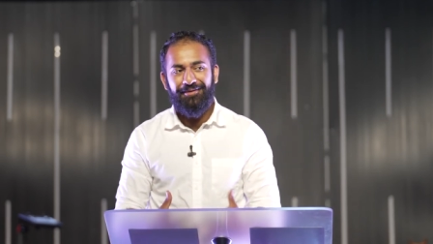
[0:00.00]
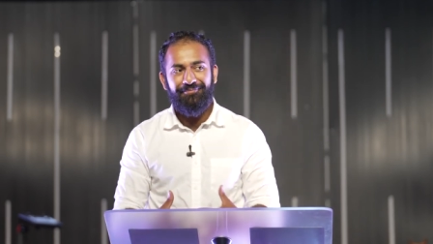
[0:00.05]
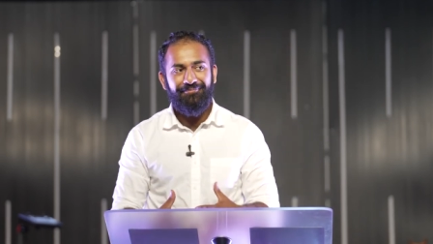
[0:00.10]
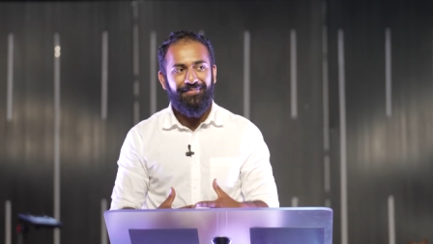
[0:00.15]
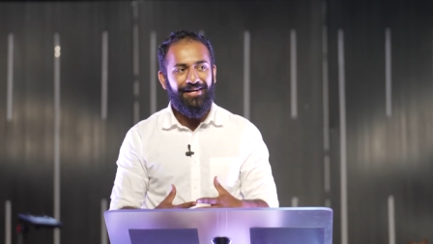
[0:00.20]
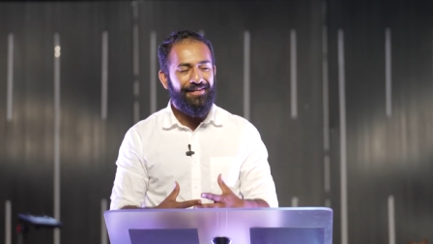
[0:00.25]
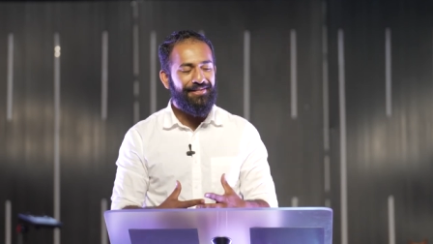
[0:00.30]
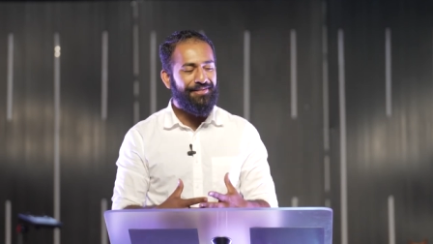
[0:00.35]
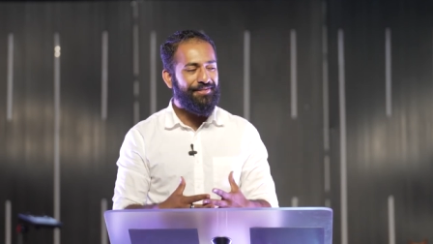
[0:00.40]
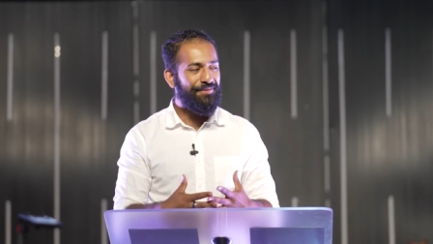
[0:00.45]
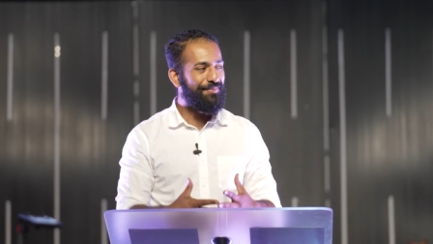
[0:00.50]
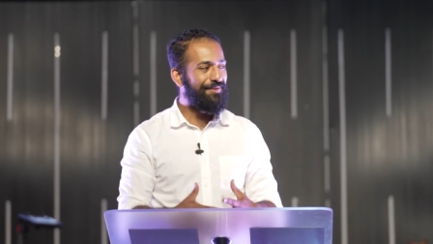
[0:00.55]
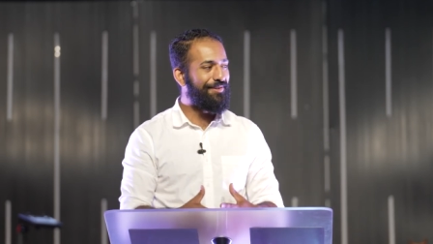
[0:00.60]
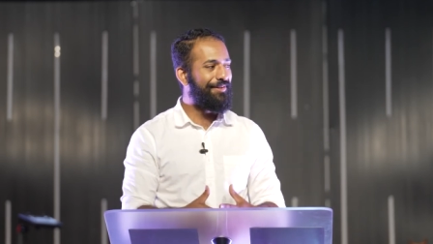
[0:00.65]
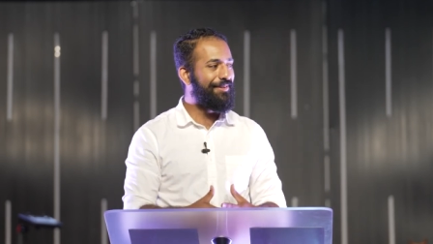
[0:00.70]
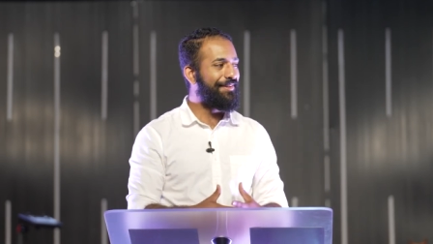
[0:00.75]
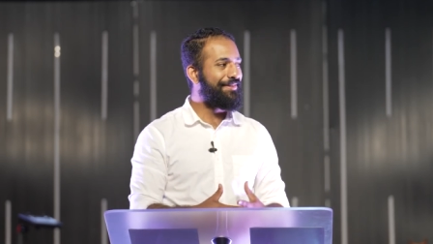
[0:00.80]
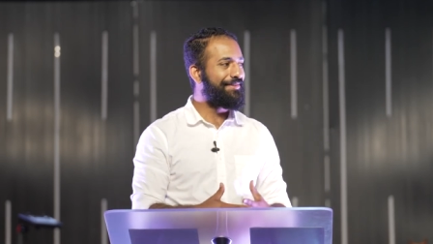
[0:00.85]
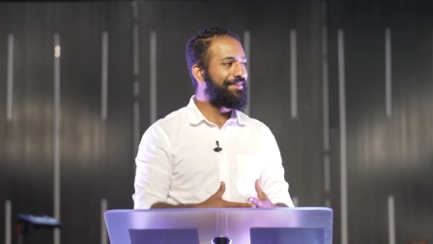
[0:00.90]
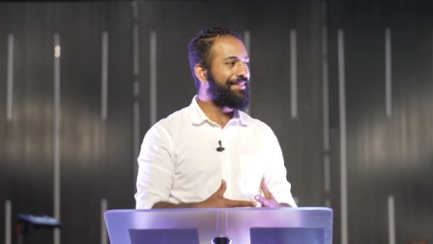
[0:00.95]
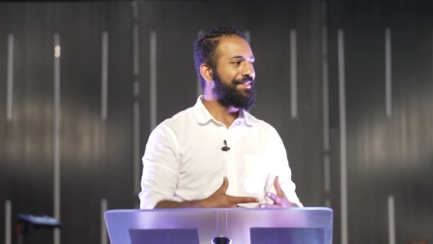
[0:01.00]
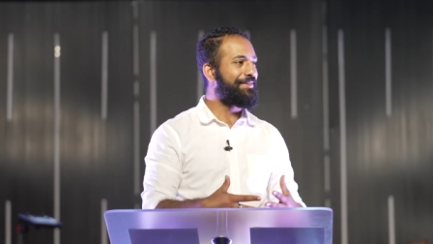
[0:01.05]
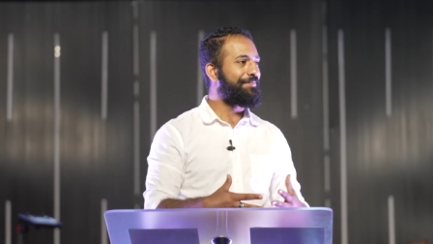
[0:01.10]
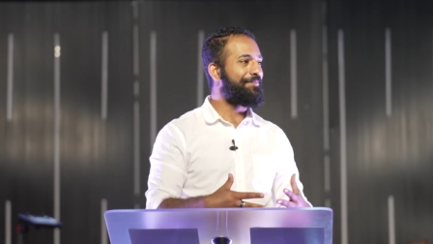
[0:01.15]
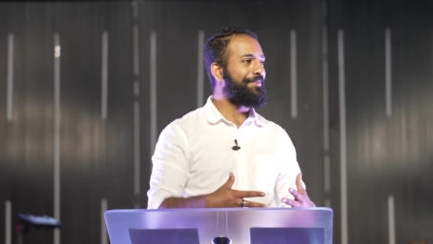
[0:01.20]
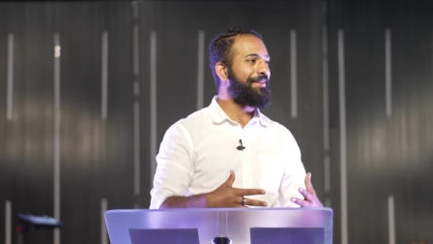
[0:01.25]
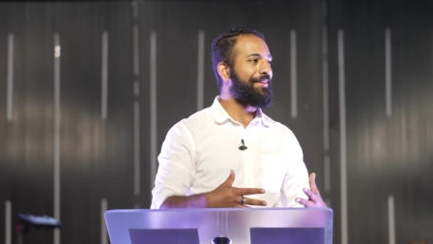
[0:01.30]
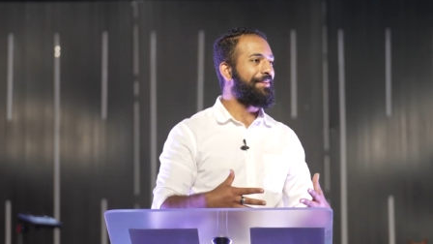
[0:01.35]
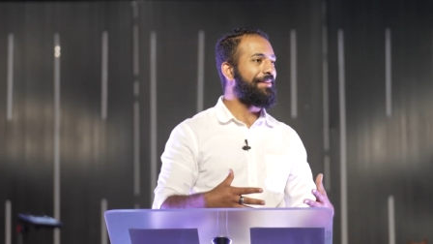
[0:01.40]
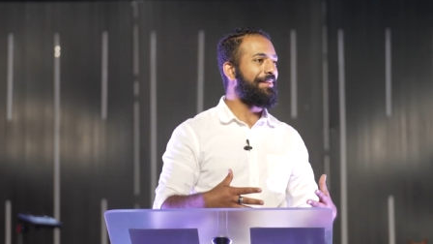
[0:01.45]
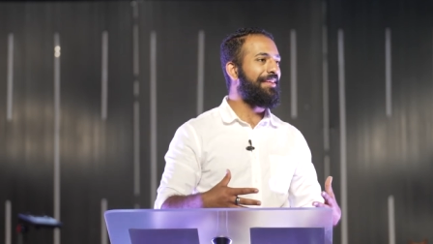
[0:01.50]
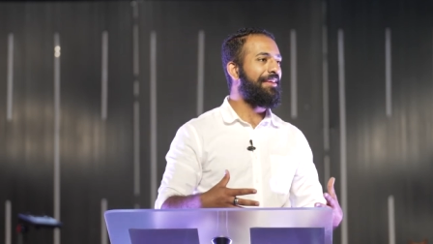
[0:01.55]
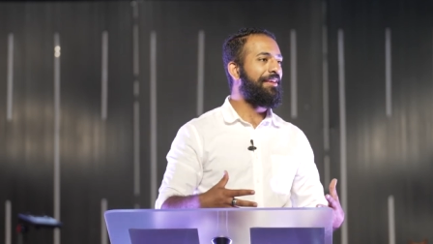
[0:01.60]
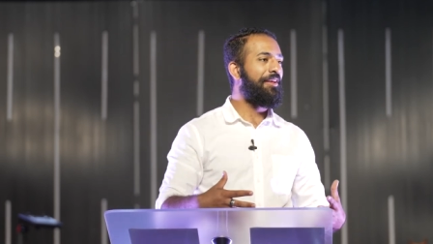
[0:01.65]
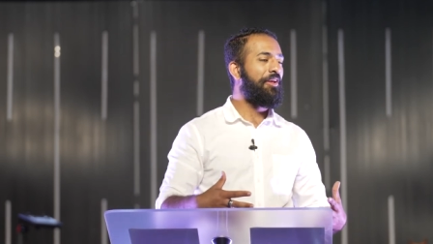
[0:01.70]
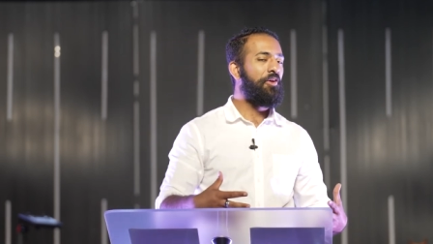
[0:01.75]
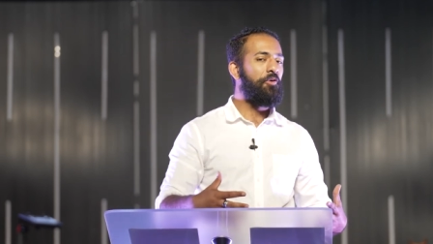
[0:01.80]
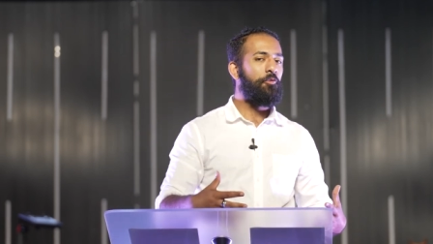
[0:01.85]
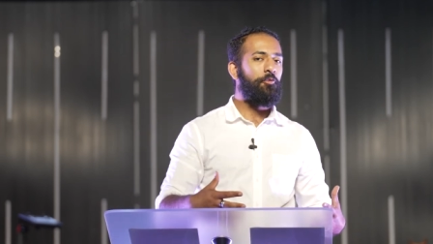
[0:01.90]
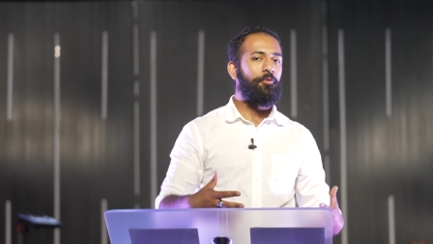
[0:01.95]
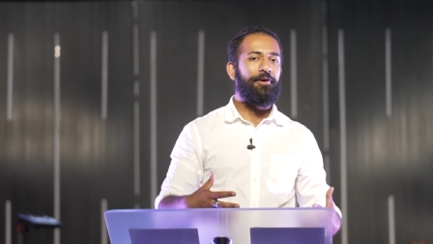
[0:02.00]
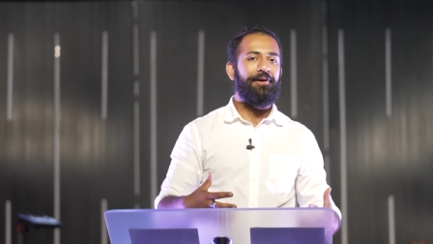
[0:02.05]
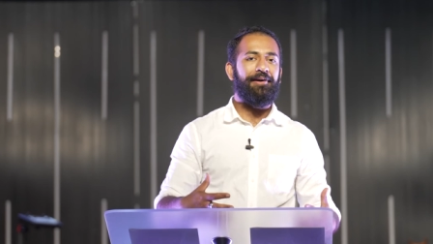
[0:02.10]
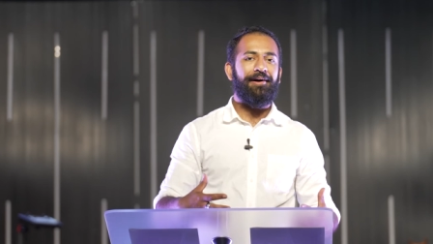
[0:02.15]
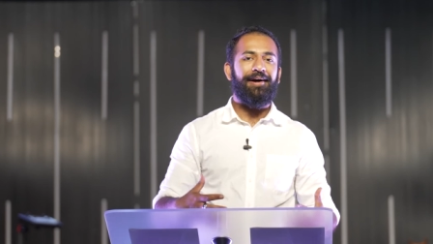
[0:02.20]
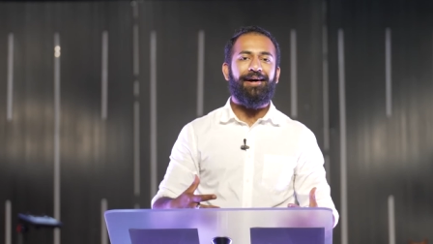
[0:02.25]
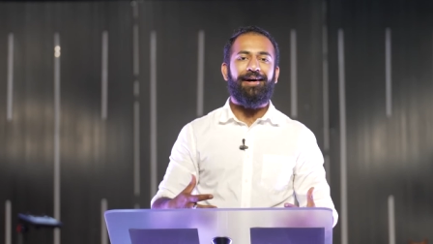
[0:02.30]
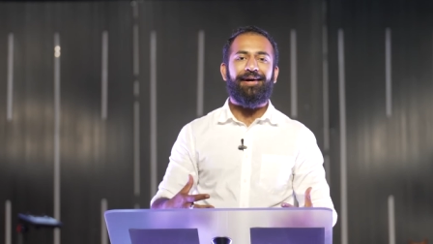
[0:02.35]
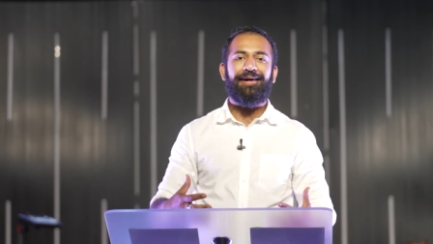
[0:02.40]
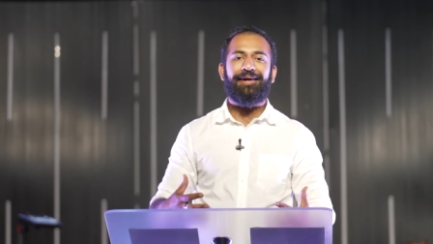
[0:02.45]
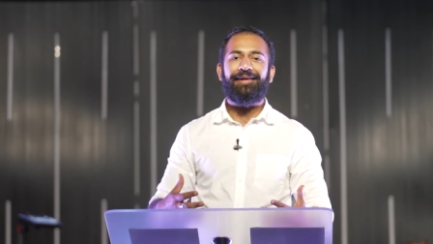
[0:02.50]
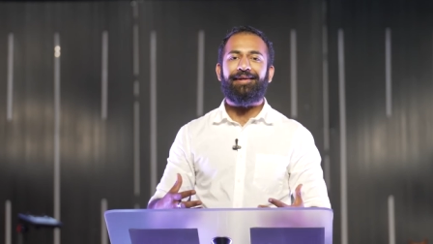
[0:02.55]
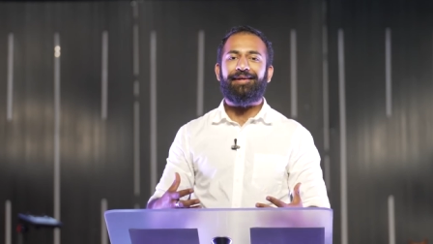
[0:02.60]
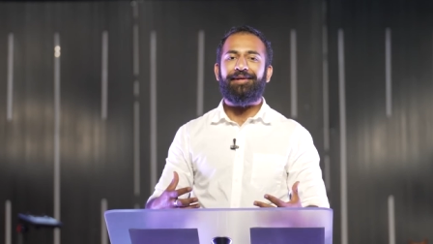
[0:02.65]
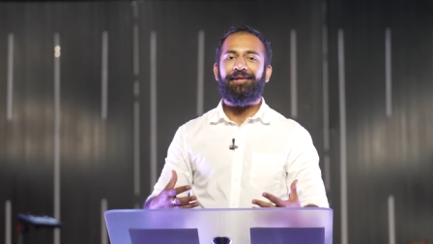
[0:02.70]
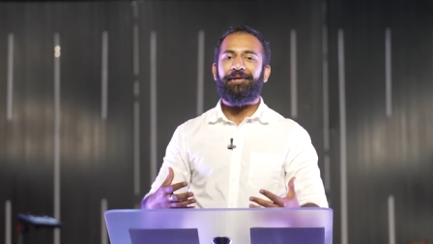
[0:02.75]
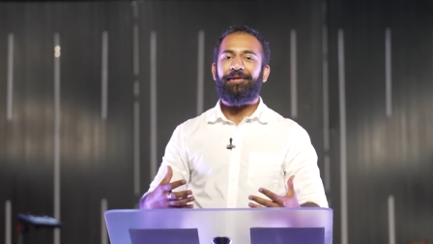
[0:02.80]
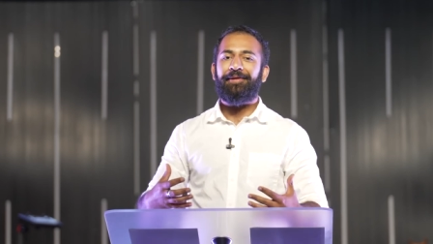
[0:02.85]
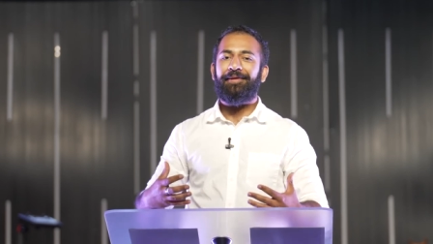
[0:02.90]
My experience has been where I